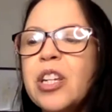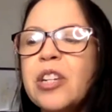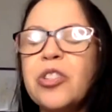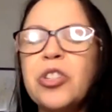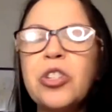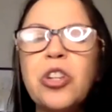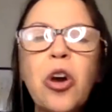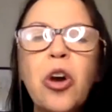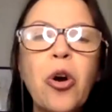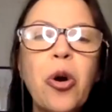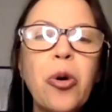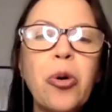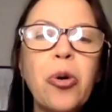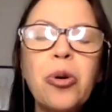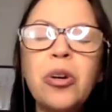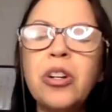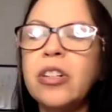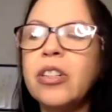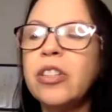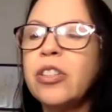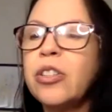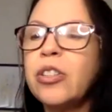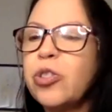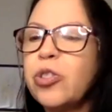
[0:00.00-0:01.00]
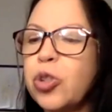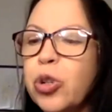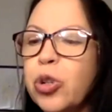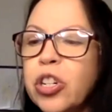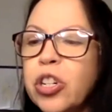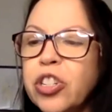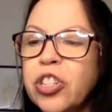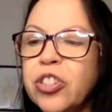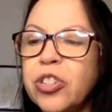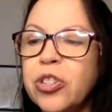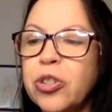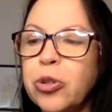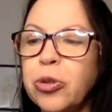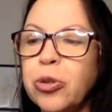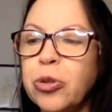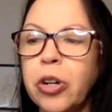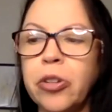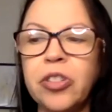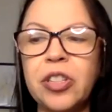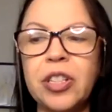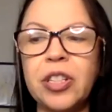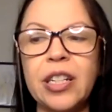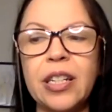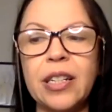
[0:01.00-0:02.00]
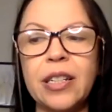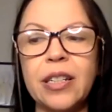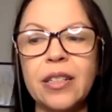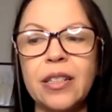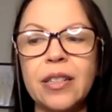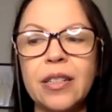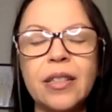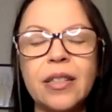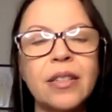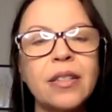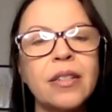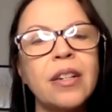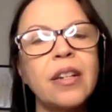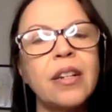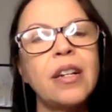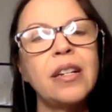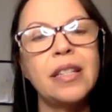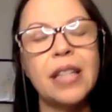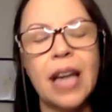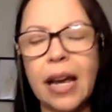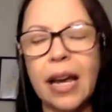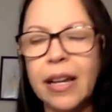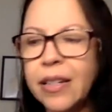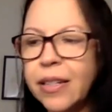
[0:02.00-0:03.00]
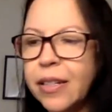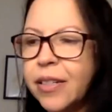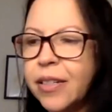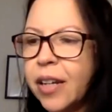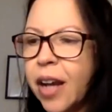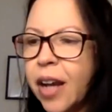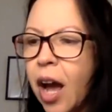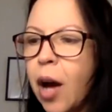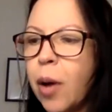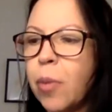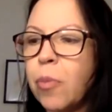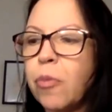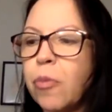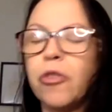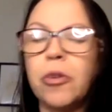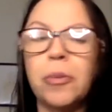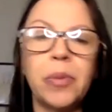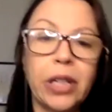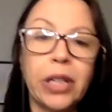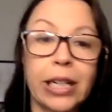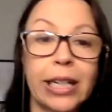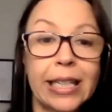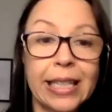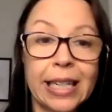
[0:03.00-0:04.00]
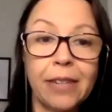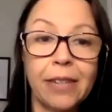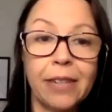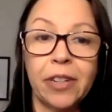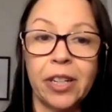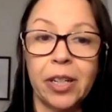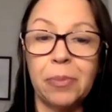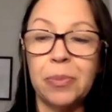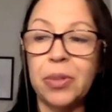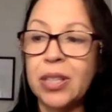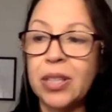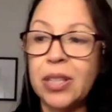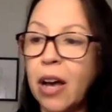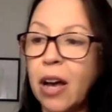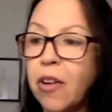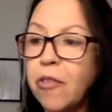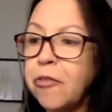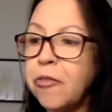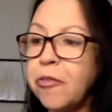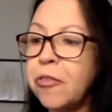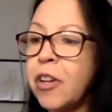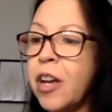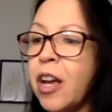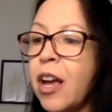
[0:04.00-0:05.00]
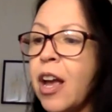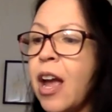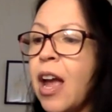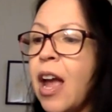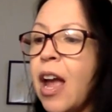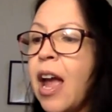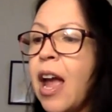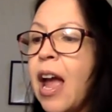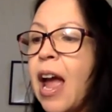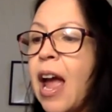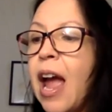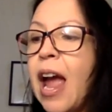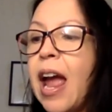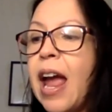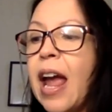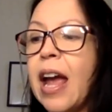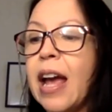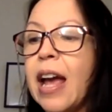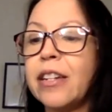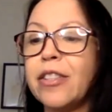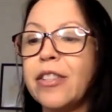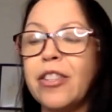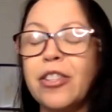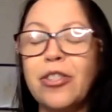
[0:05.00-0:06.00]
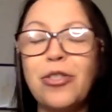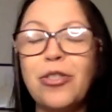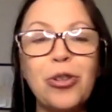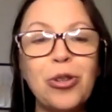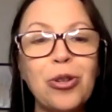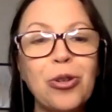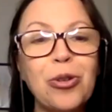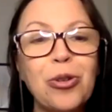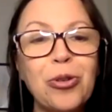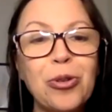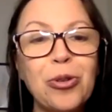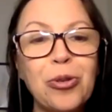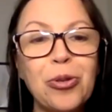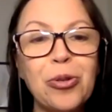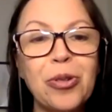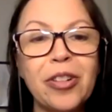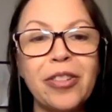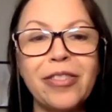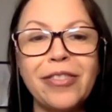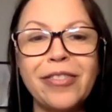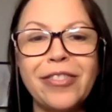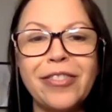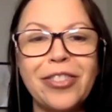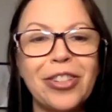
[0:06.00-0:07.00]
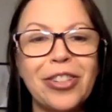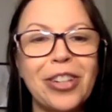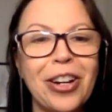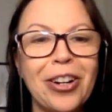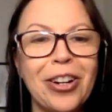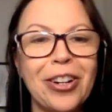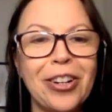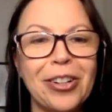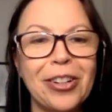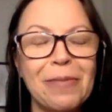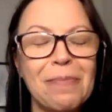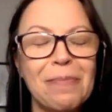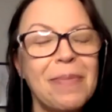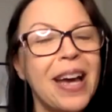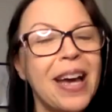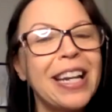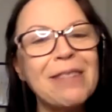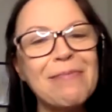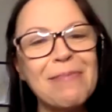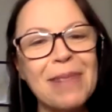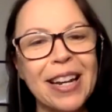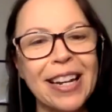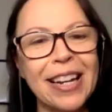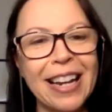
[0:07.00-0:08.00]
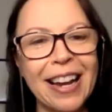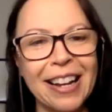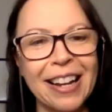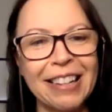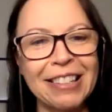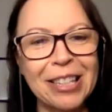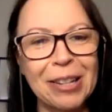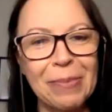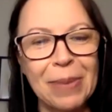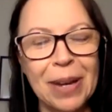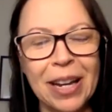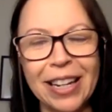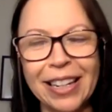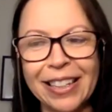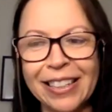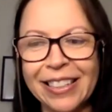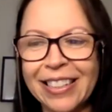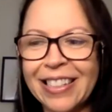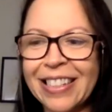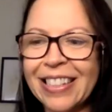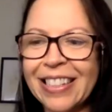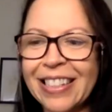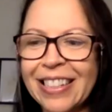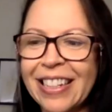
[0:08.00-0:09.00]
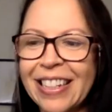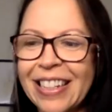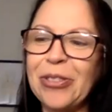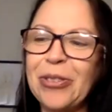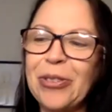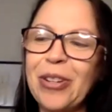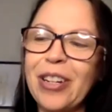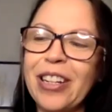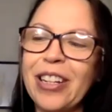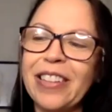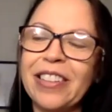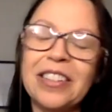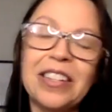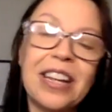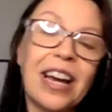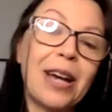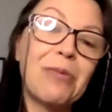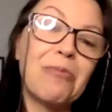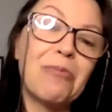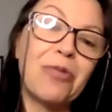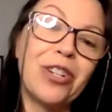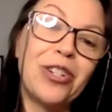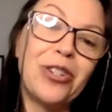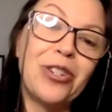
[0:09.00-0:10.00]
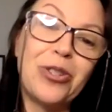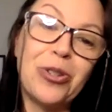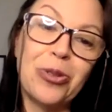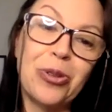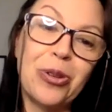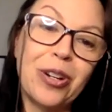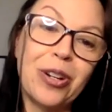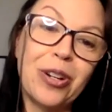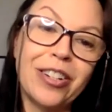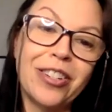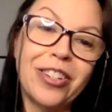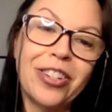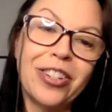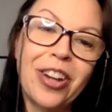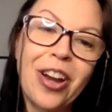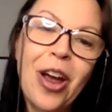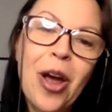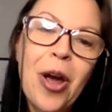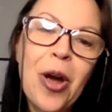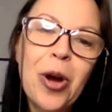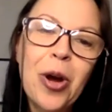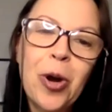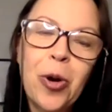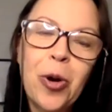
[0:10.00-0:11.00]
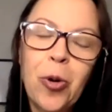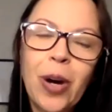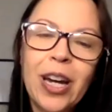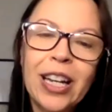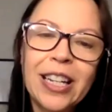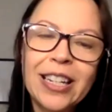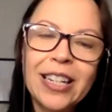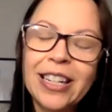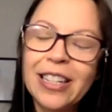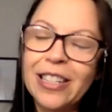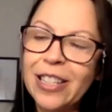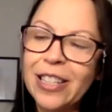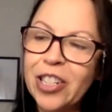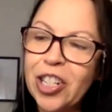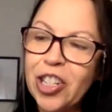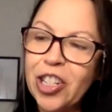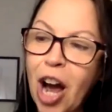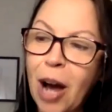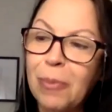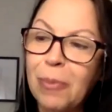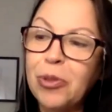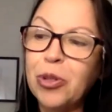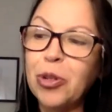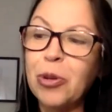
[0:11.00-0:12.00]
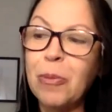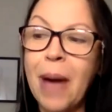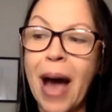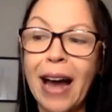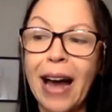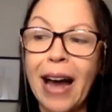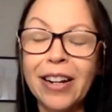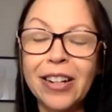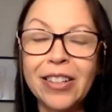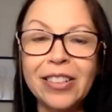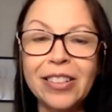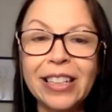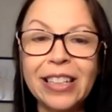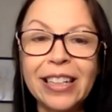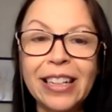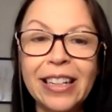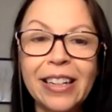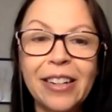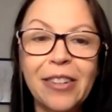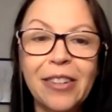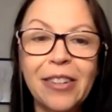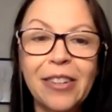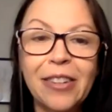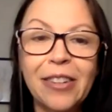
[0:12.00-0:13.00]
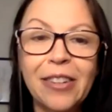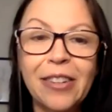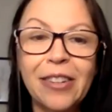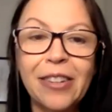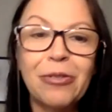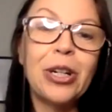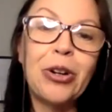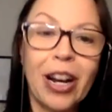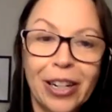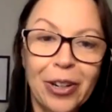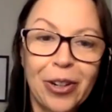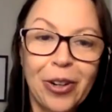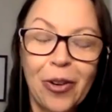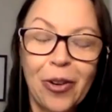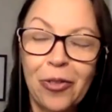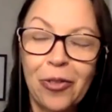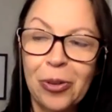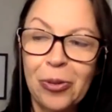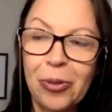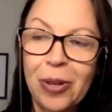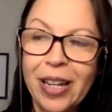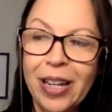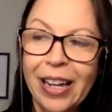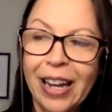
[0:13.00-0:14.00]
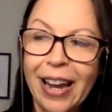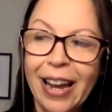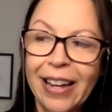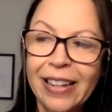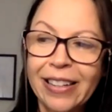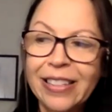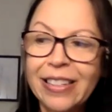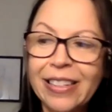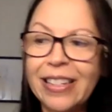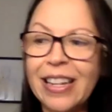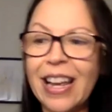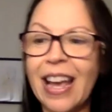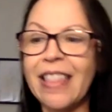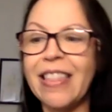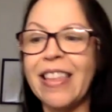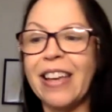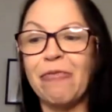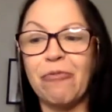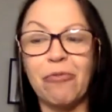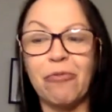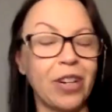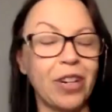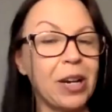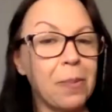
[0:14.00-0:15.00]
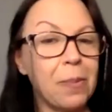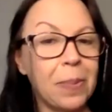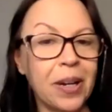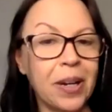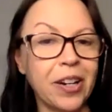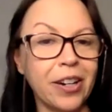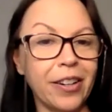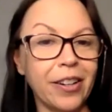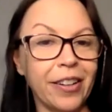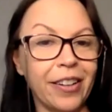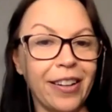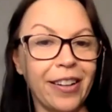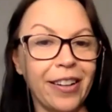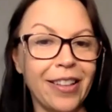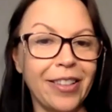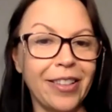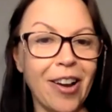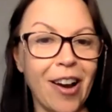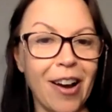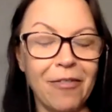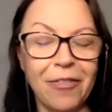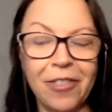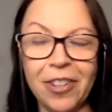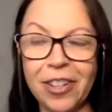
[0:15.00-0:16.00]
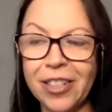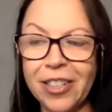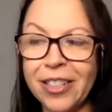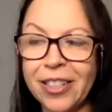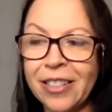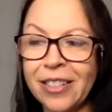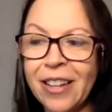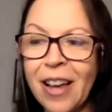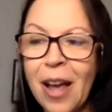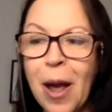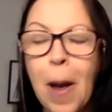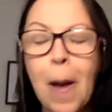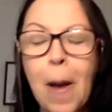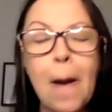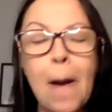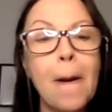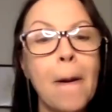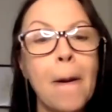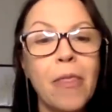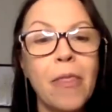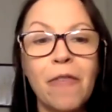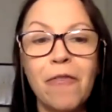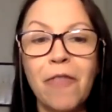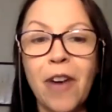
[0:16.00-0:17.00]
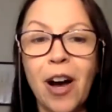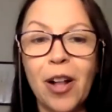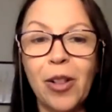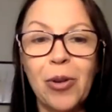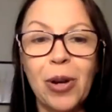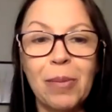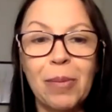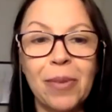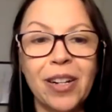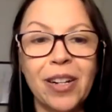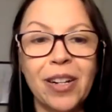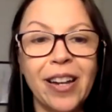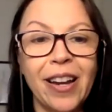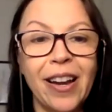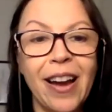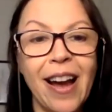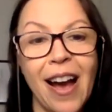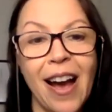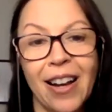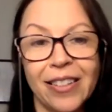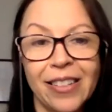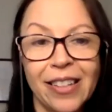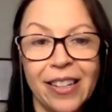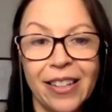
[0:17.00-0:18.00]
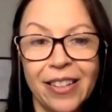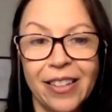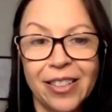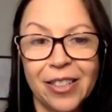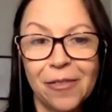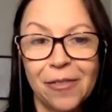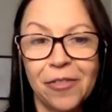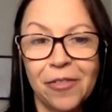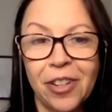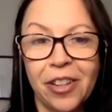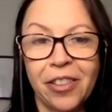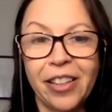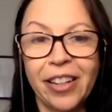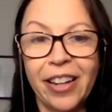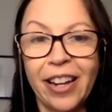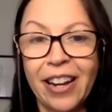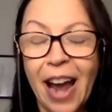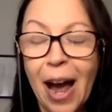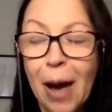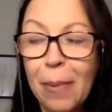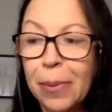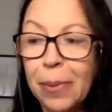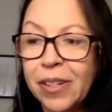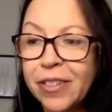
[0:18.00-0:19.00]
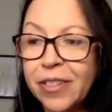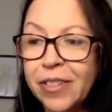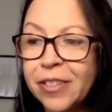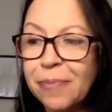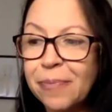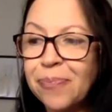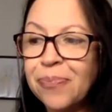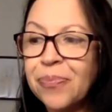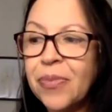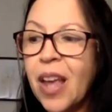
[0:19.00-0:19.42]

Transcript: So George's neuroses tended to come from Larry David himself, and the two shared many, many escapades, including the time when George quit his job dramatically, regretted it over the weekend, and then reappeared at the office the following Monday acting as if nothing had happened.